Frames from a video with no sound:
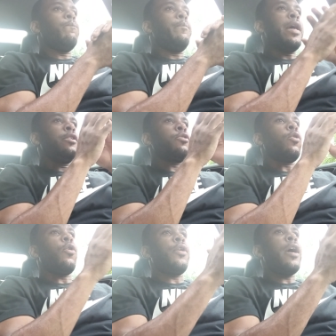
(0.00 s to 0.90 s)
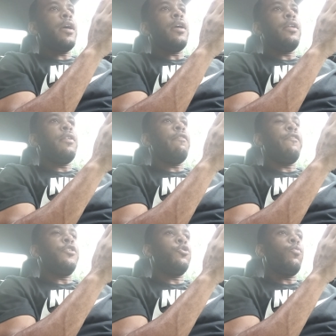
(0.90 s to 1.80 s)
based on that
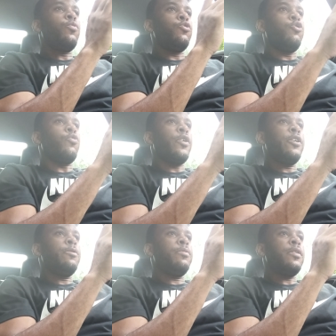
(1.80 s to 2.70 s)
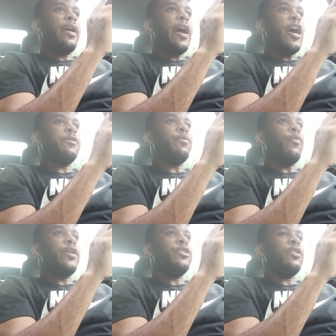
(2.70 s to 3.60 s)
individual's dreams,
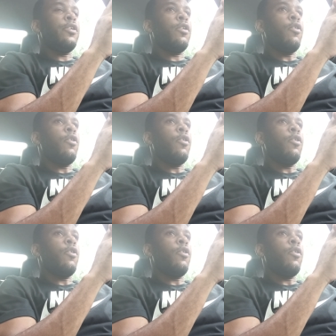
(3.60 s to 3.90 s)
aspiration, and